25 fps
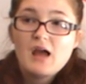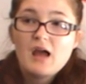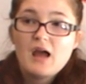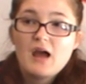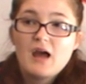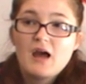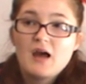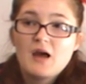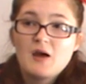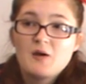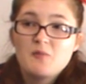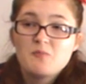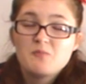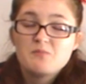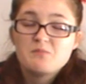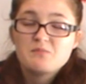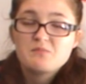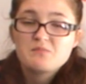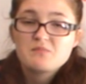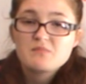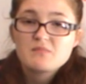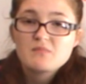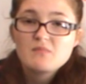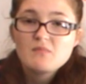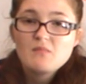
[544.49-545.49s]

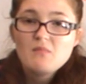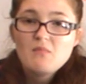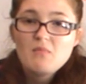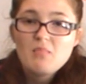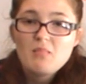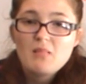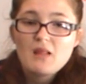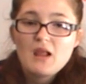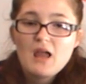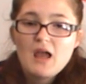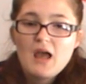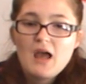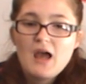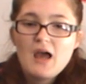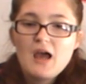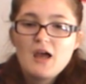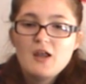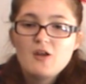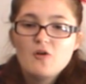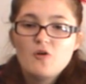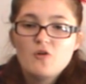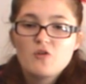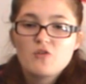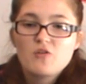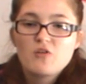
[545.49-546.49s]

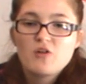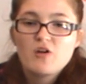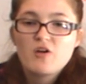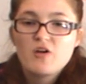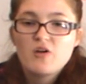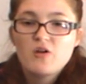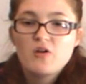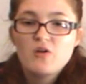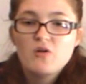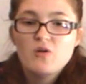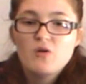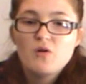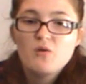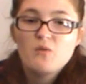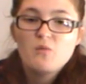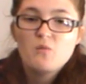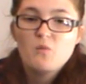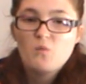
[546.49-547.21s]
and also